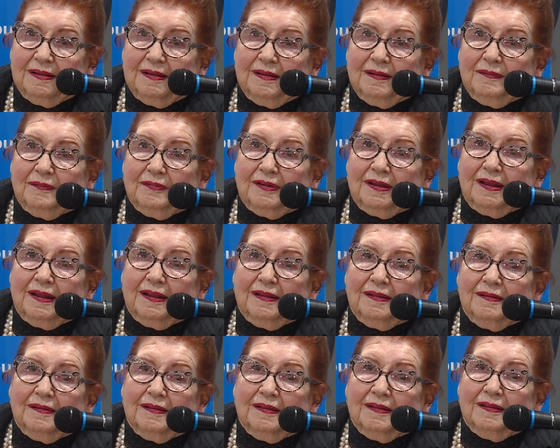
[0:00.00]
I would
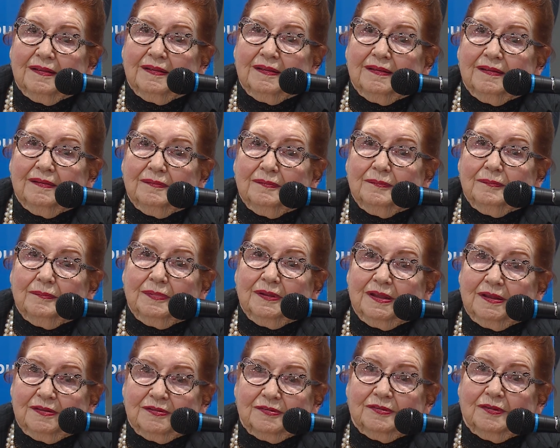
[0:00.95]
be
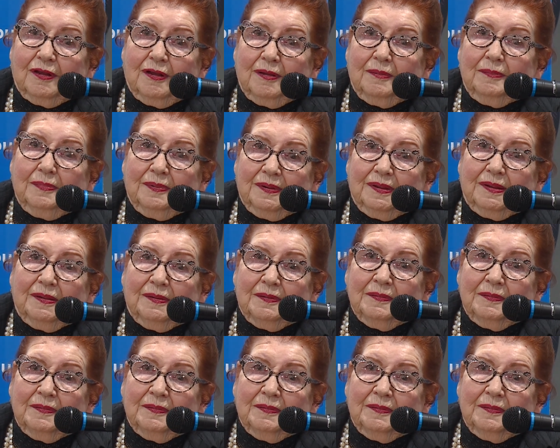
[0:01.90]
a zombie.